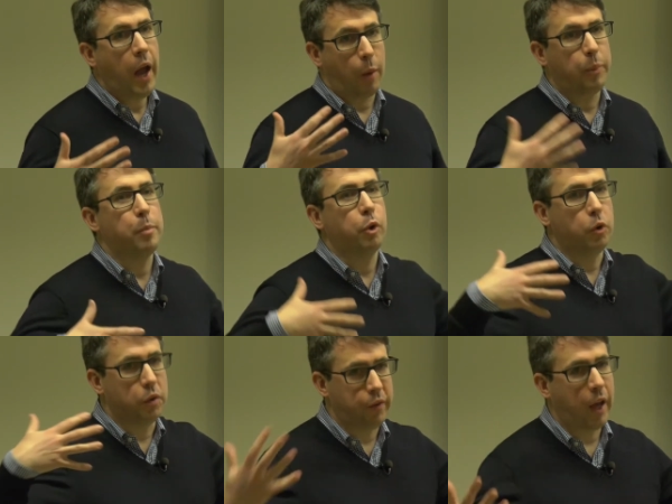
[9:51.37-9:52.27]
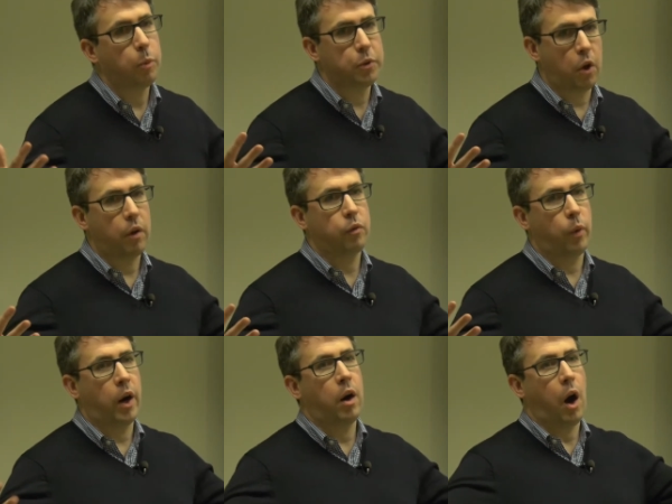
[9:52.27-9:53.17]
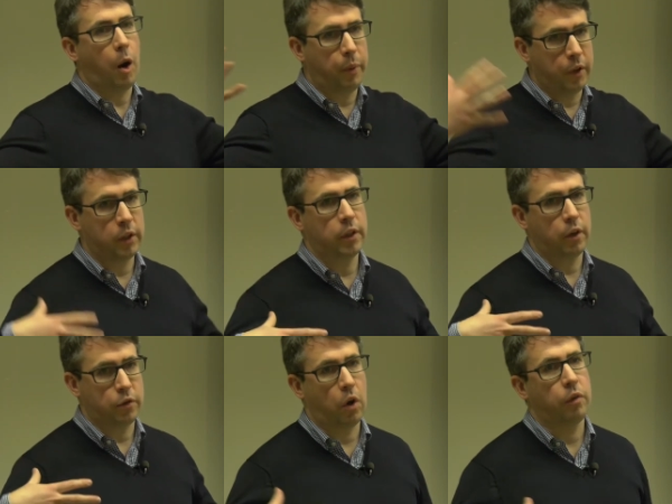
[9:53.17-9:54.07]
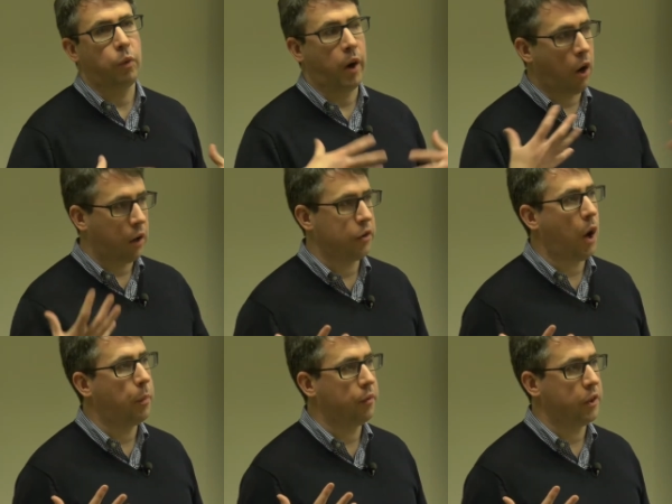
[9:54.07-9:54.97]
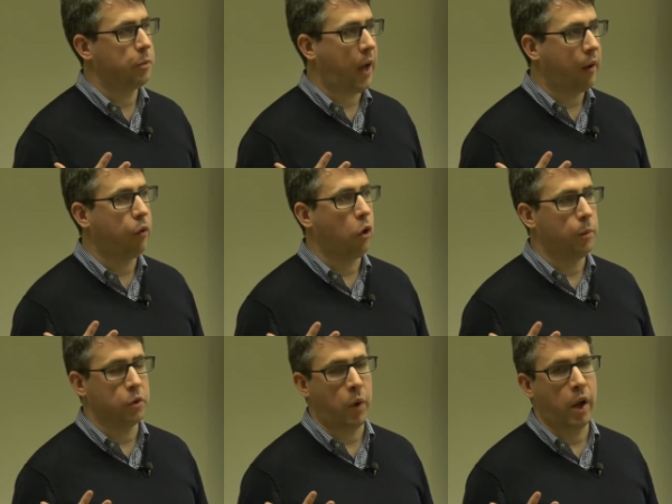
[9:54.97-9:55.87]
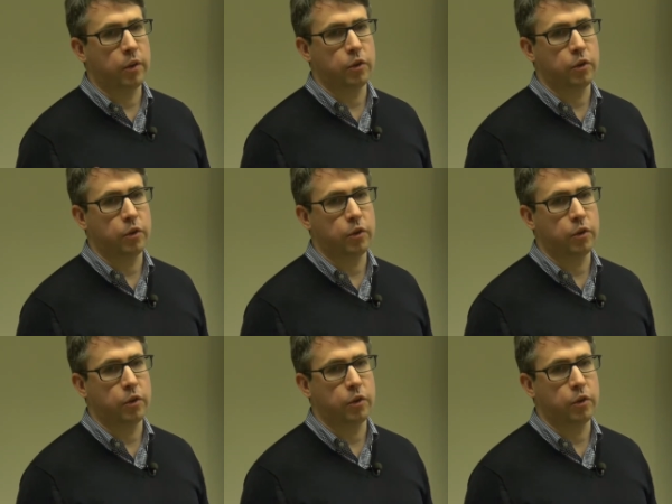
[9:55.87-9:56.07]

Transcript: And people who develop software are building their software on top of this platform as well.